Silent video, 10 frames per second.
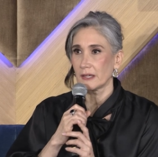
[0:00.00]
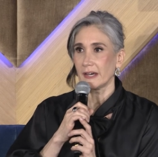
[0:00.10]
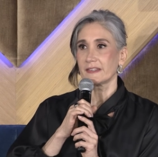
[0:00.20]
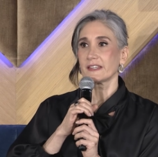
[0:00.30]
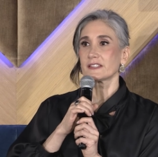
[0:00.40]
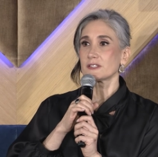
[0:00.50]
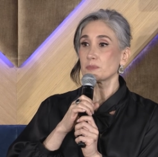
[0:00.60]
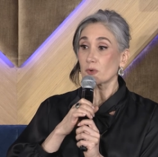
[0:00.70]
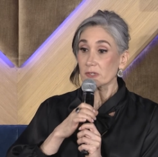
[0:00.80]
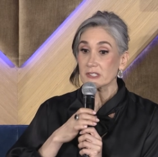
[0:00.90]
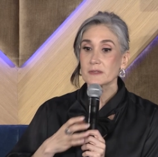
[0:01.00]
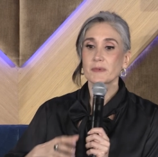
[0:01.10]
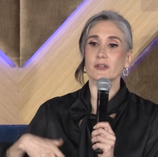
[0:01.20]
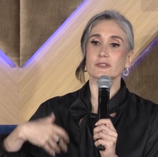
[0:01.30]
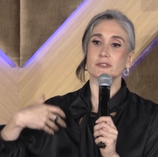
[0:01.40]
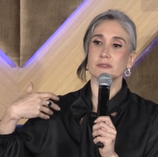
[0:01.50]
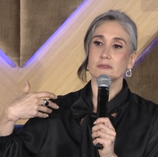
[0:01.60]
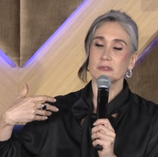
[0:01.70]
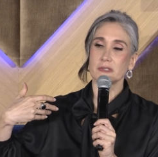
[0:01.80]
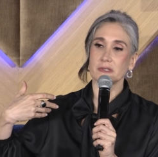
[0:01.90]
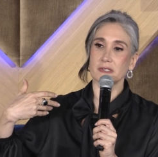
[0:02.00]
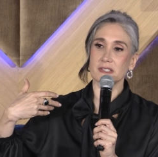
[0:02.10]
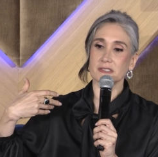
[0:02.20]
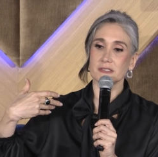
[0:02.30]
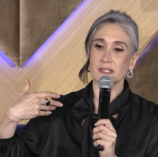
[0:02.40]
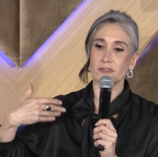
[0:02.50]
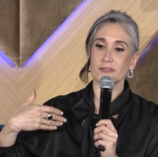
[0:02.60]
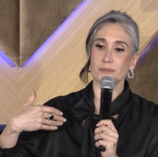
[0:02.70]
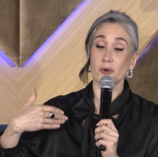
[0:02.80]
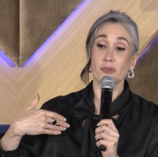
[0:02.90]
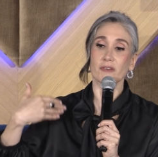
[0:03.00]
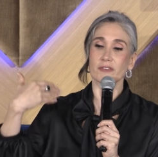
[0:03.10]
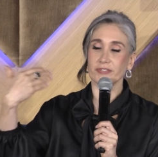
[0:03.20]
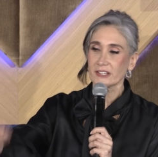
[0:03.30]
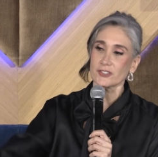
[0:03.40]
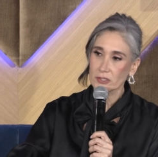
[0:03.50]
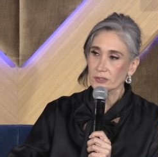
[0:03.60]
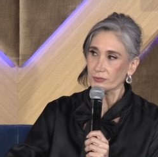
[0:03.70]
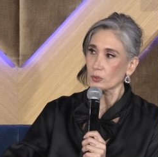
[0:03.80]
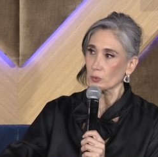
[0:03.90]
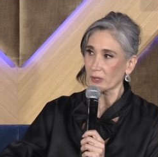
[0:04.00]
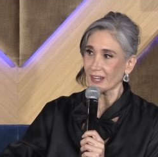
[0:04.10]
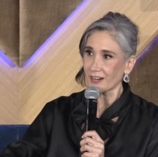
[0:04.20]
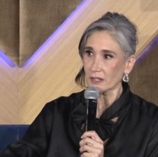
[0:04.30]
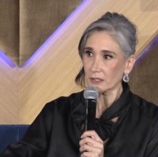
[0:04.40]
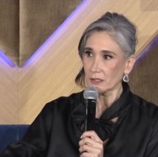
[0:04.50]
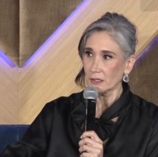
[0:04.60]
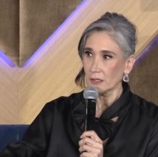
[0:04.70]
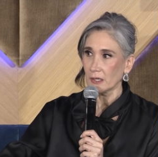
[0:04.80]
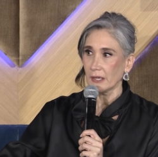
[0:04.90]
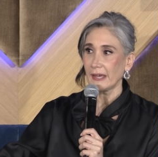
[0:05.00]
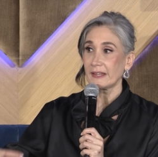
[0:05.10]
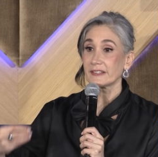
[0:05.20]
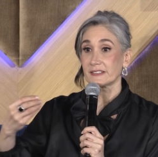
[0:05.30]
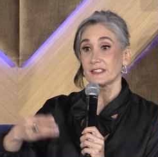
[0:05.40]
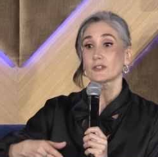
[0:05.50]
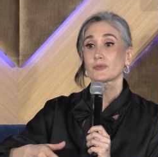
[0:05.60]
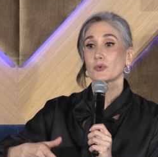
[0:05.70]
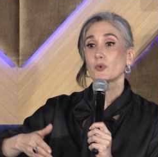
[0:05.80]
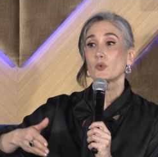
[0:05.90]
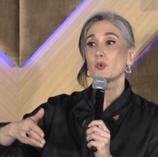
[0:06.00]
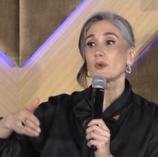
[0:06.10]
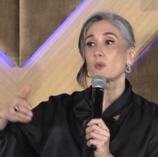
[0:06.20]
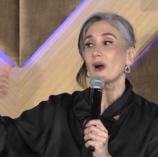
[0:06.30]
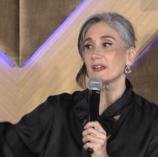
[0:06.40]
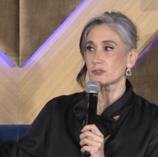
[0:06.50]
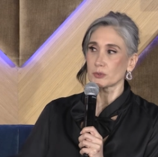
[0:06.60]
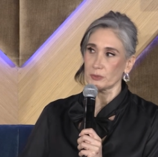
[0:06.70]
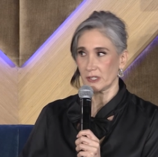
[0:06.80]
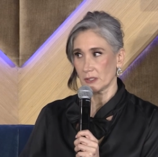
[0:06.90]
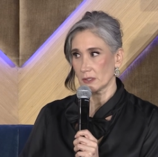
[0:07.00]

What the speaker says: I think it's important because this is both a reflection of who we are and the seed of who we want to be.